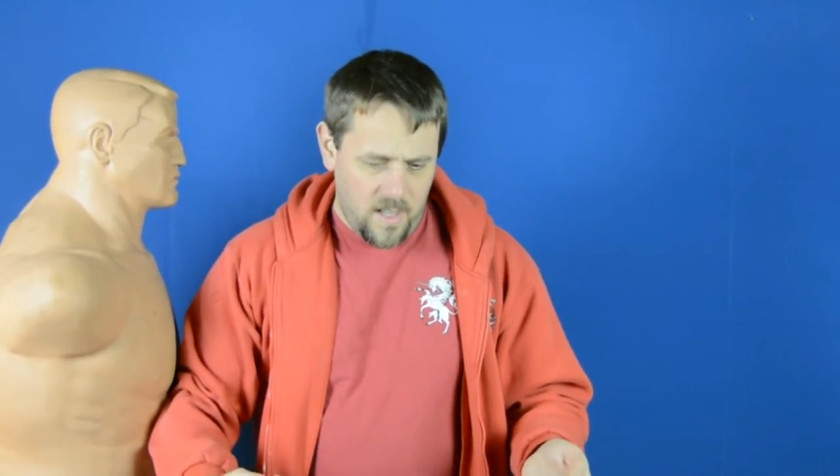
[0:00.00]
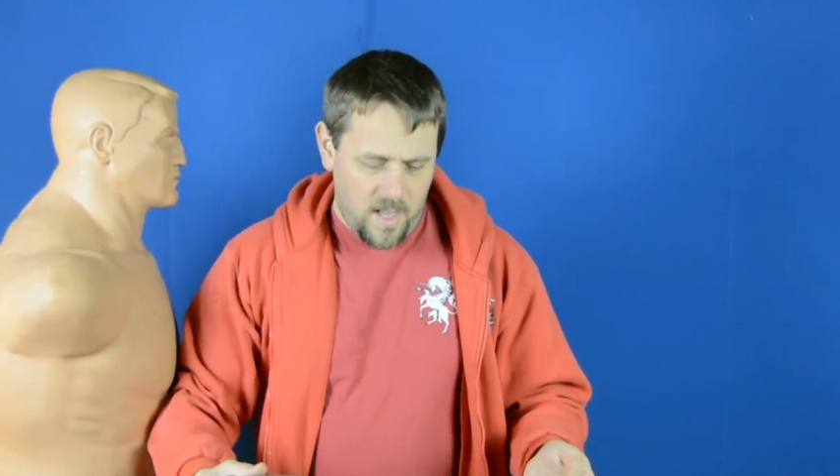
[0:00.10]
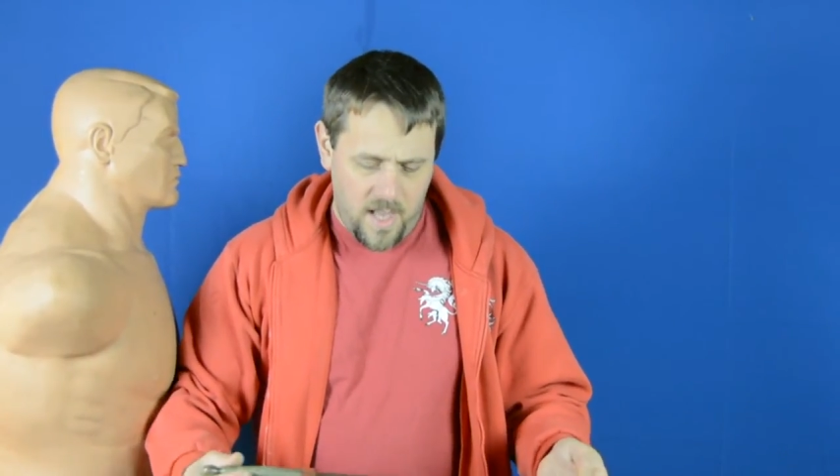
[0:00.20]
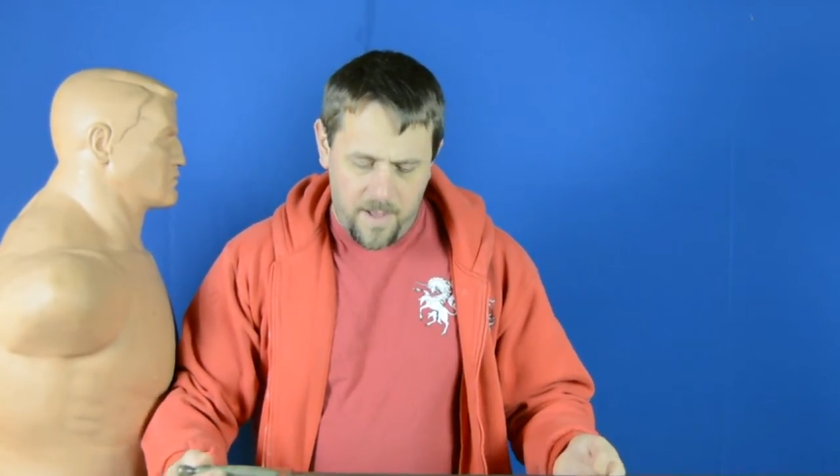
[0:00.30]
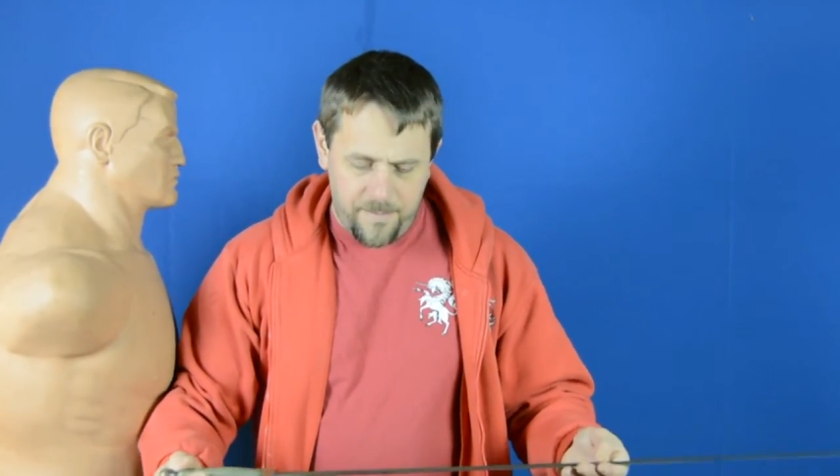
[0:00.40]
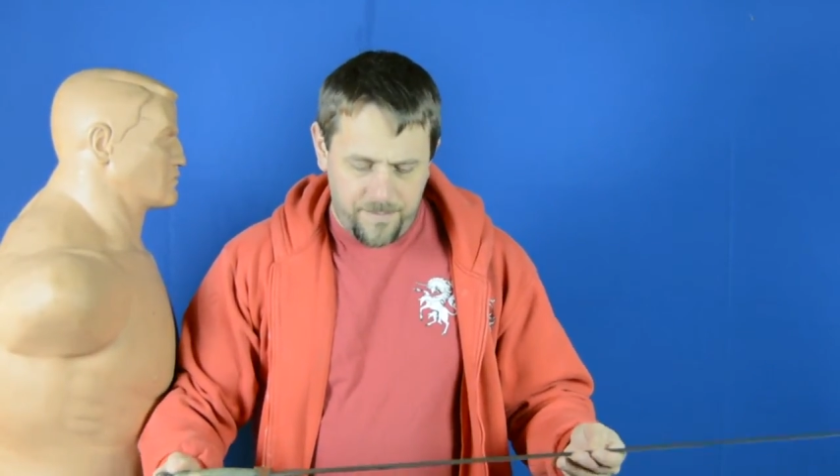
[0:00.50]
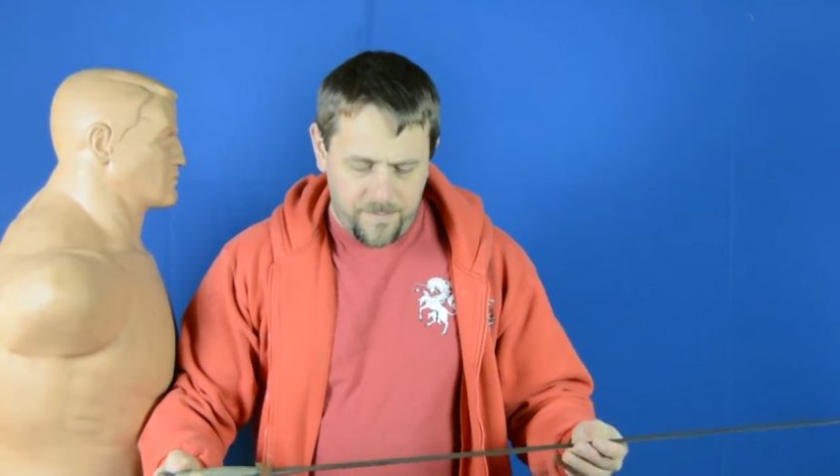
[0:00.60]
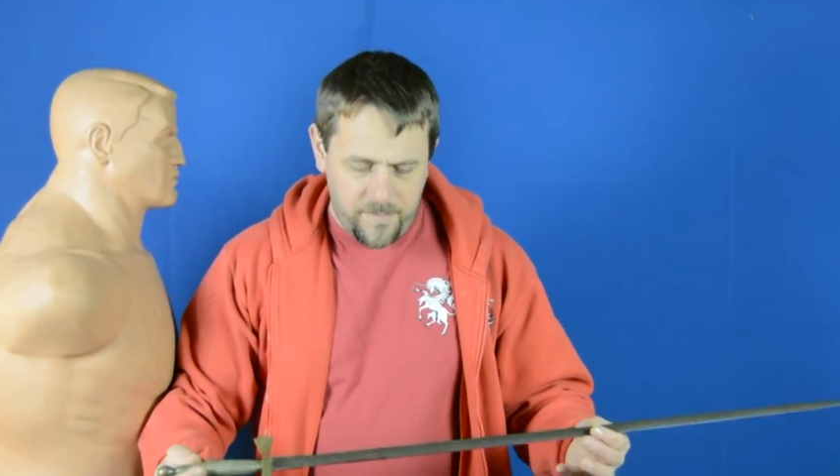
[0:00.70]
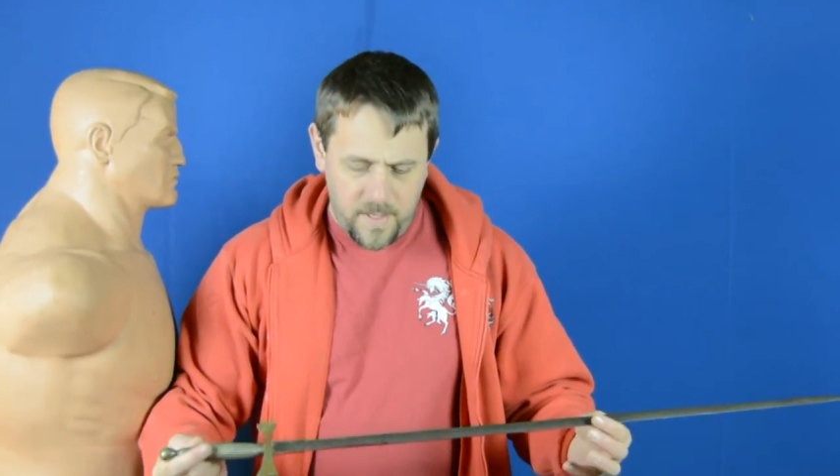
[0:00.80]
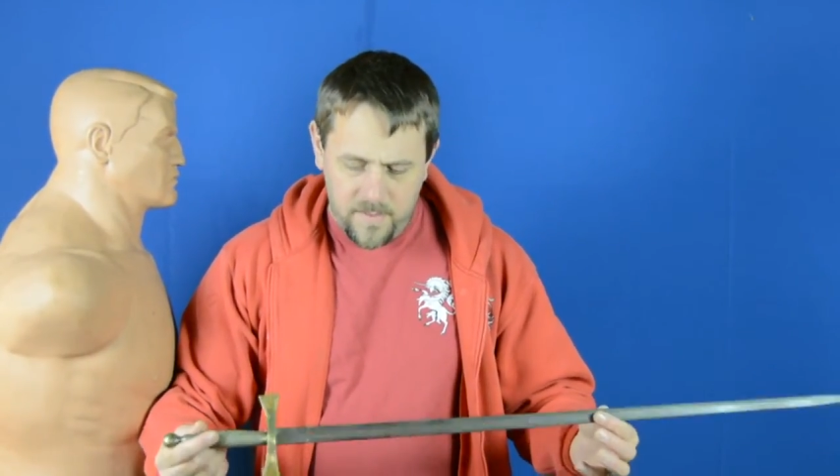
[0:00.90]

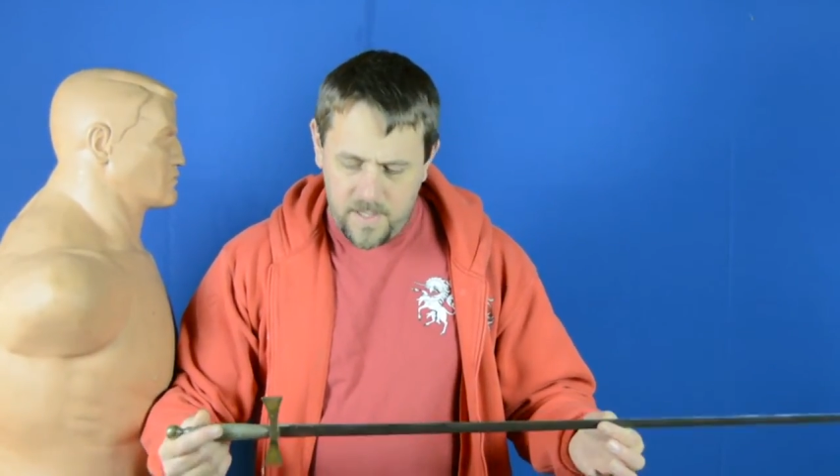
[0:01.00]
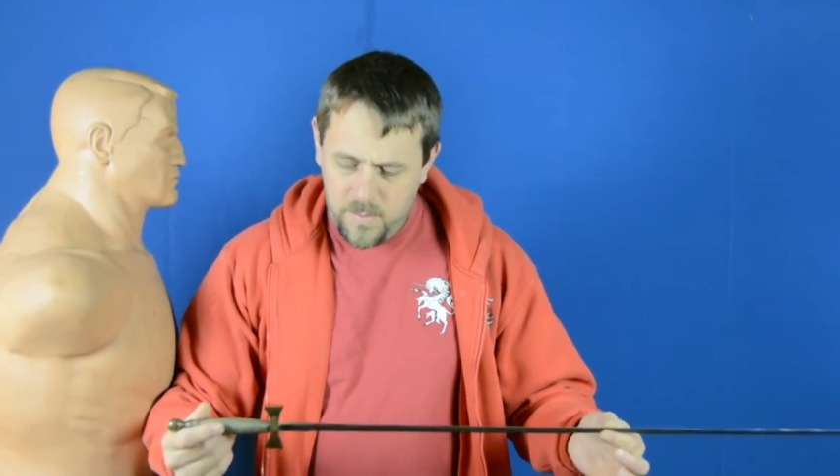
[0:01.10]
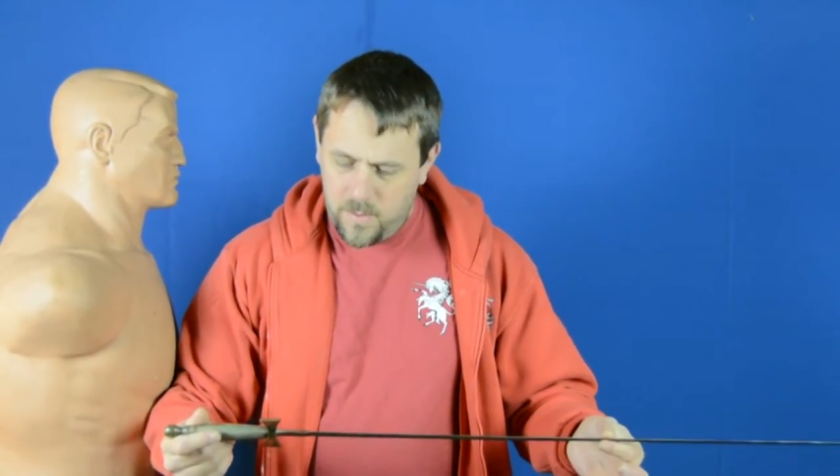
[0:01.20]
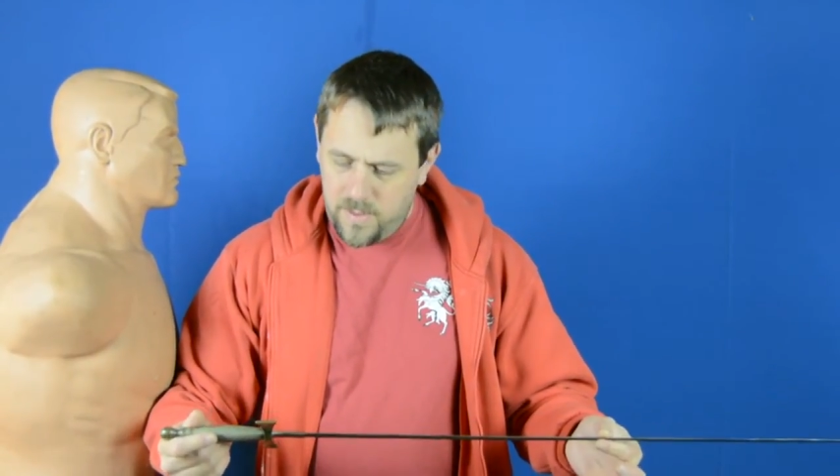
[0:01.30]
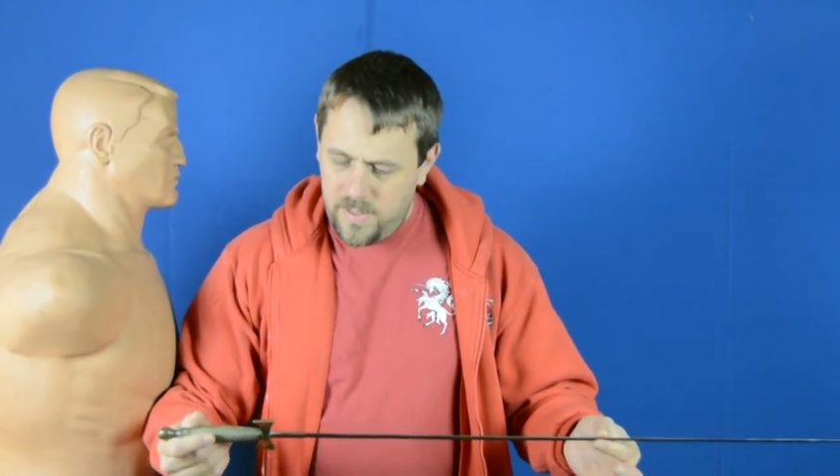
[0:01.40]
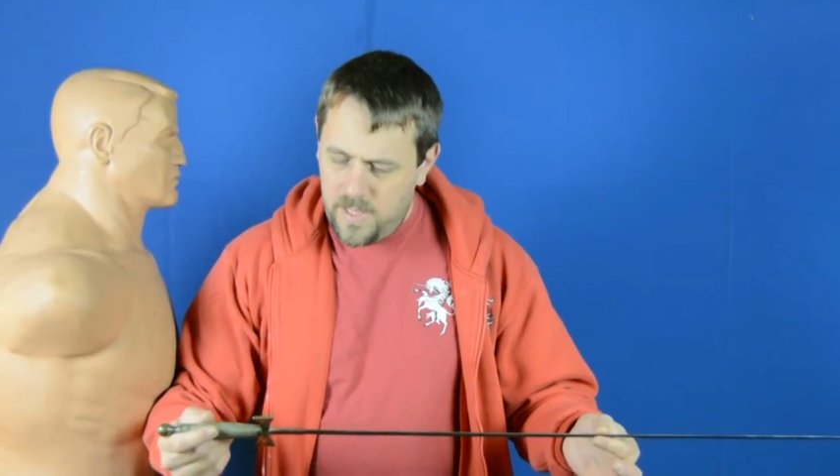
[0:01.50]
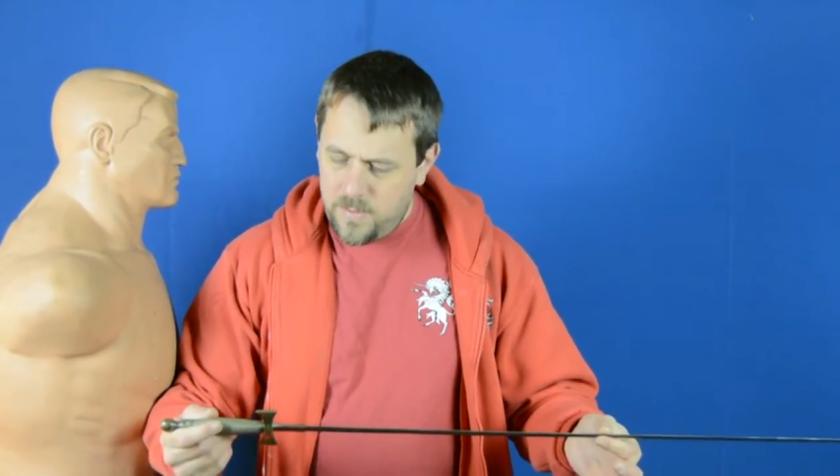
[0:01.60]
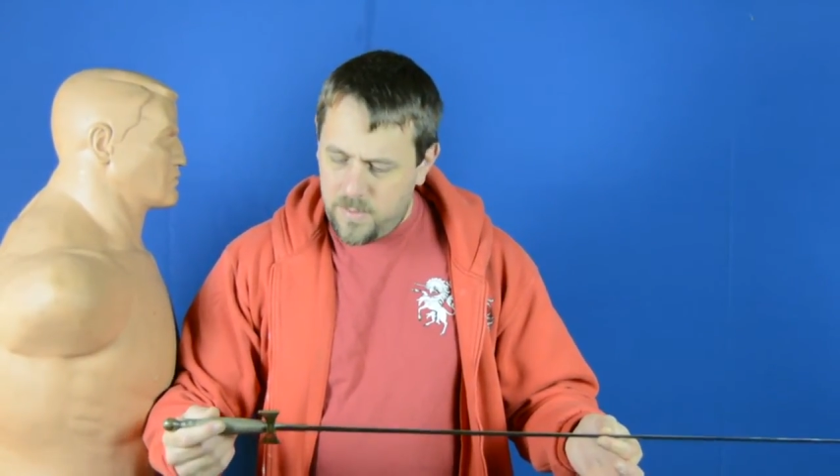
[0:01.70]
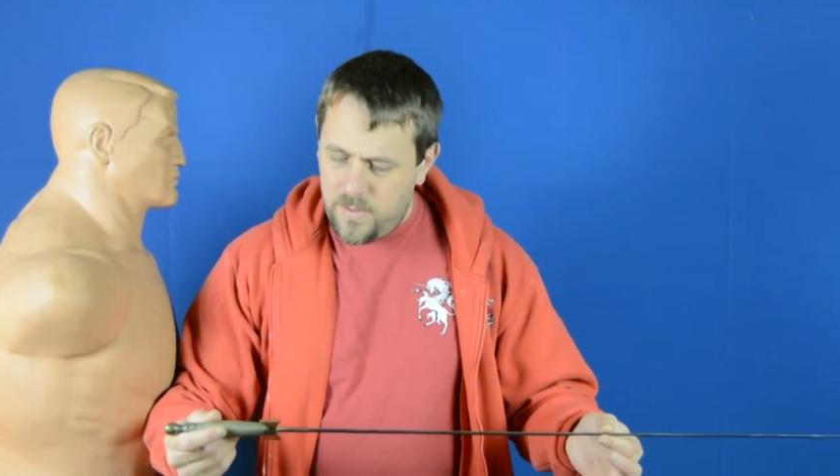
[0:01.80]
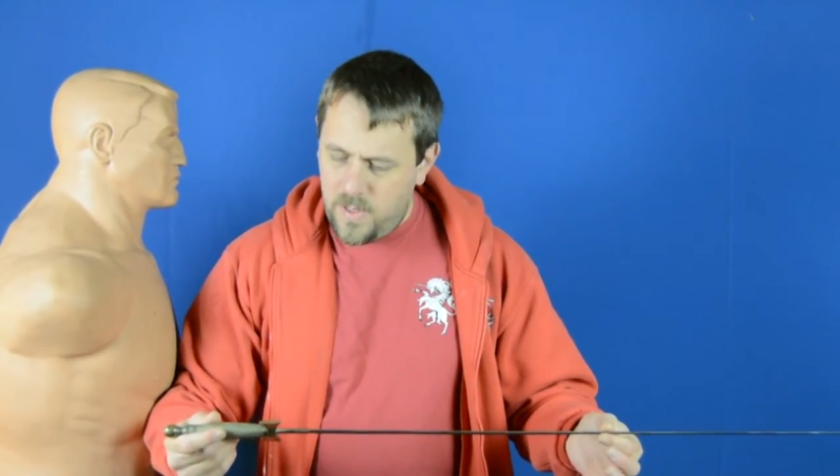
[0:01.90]
This one's